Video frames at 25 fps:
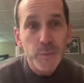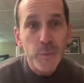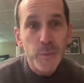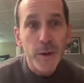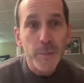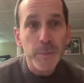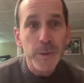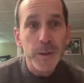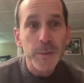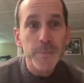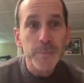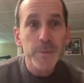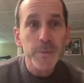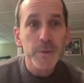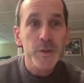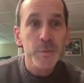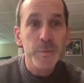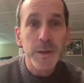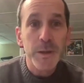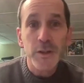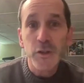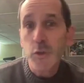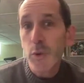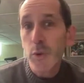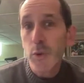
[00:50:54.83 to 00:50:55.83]
where people
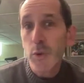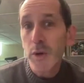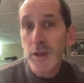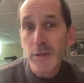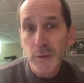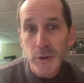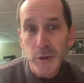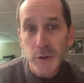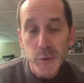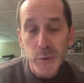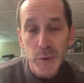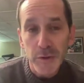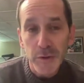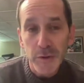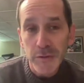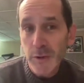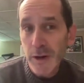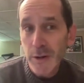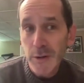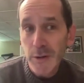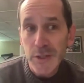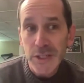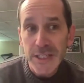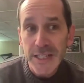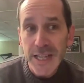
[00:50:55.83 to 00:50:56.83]
spend 23 or
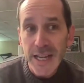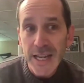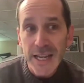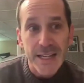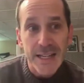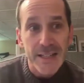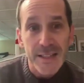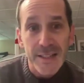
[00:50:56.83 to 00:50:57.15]
24 hours a day